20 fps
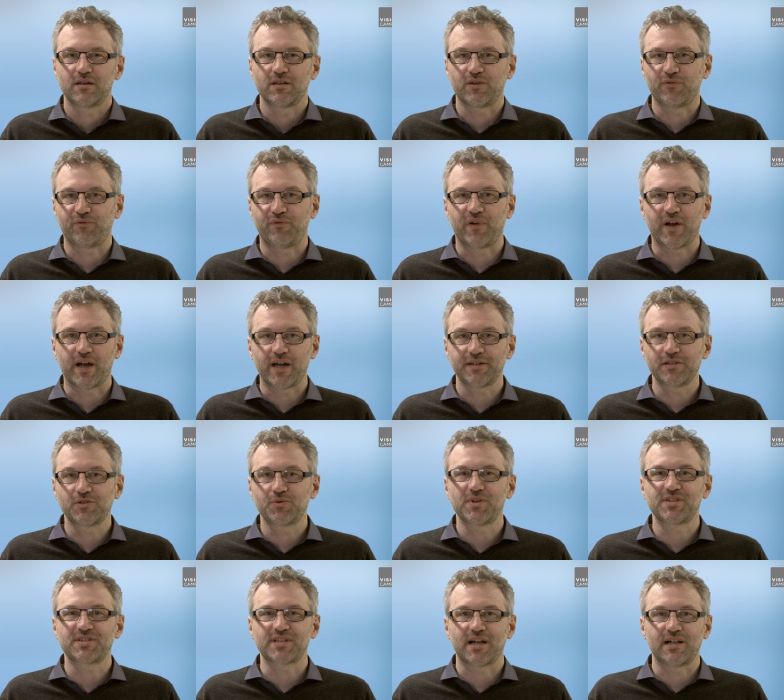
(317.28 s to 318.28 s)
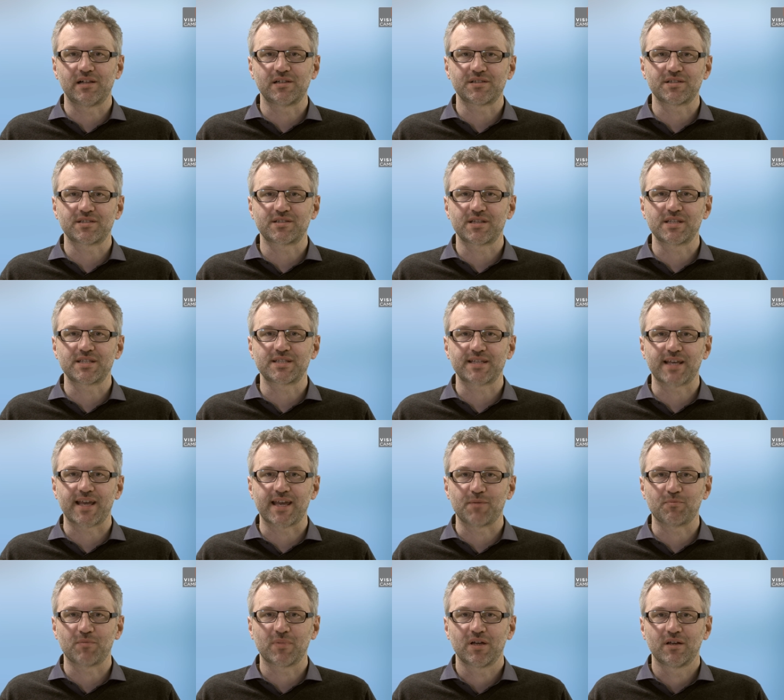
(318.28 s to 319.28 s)
The final result is the
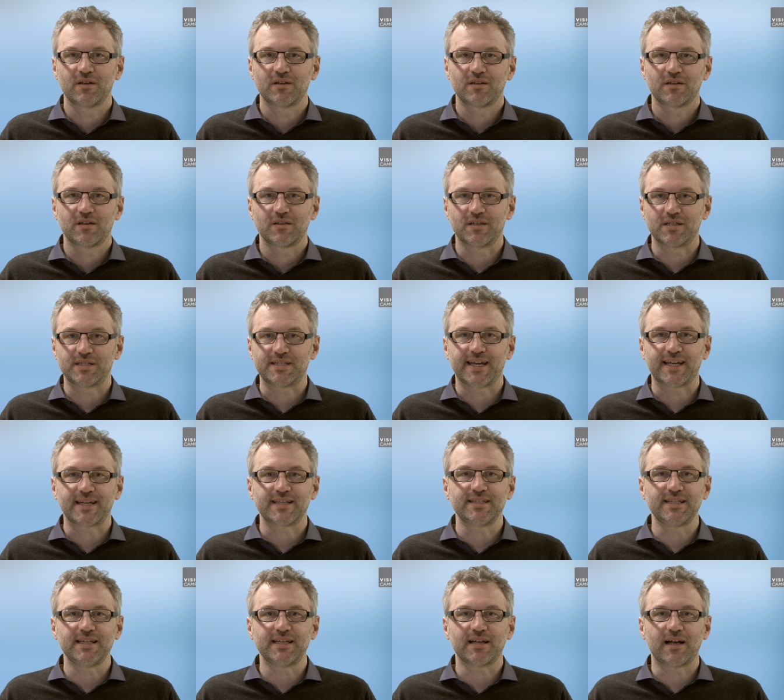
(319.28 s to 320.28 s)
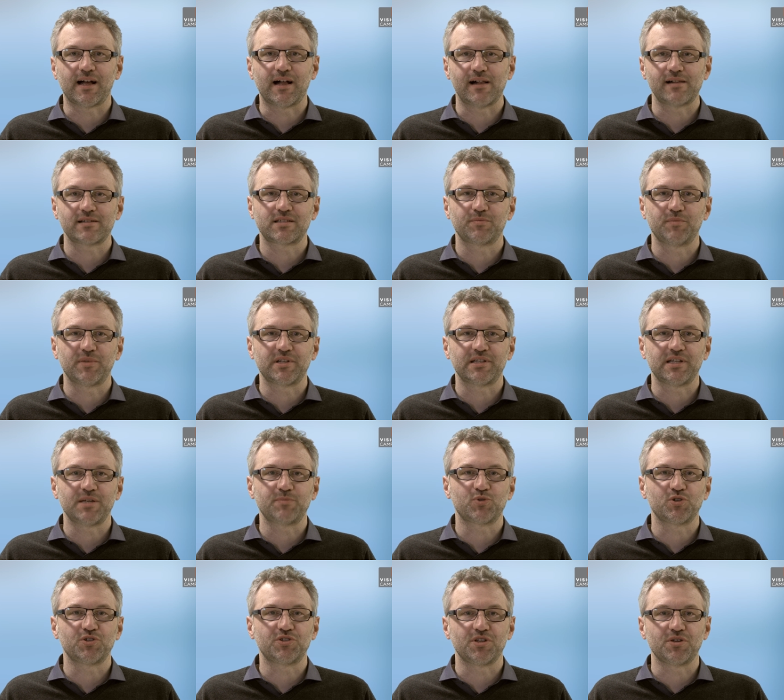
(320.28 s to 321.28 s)
same. The technique ultimately
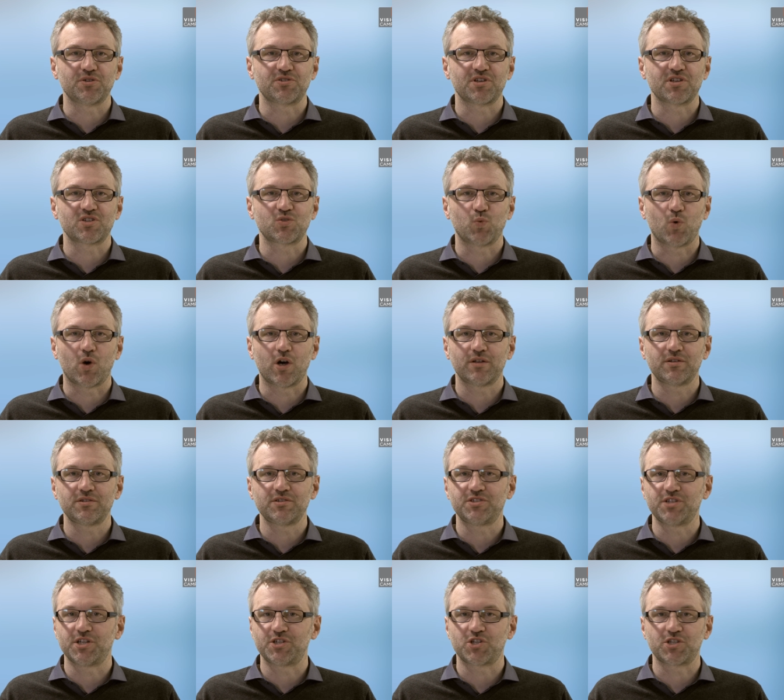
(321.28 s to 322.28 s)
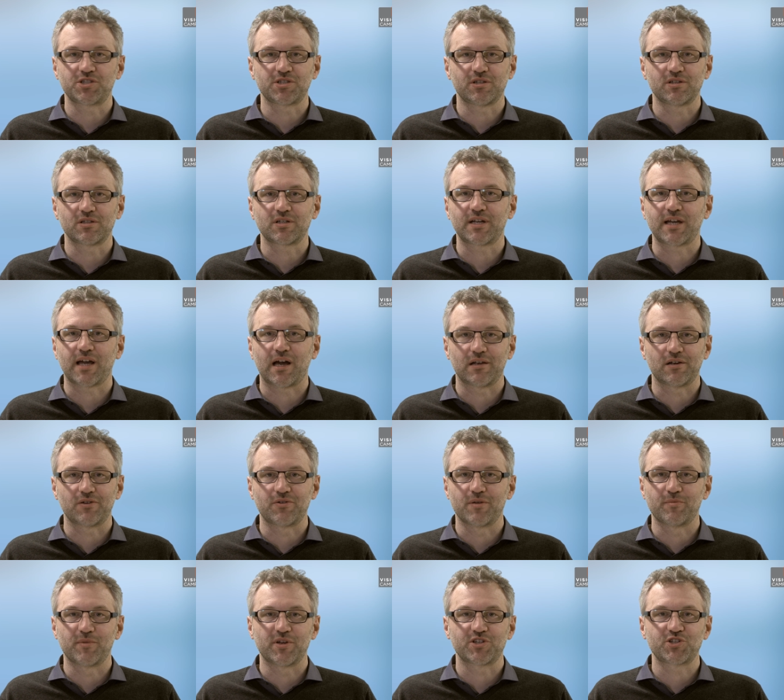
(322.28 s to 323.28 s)
produces one digital
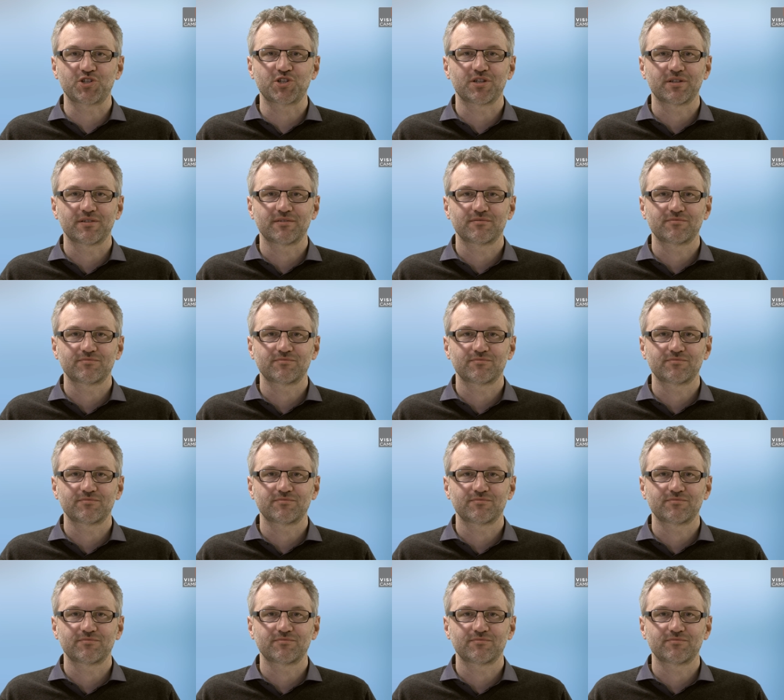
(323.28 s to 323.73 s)
color image.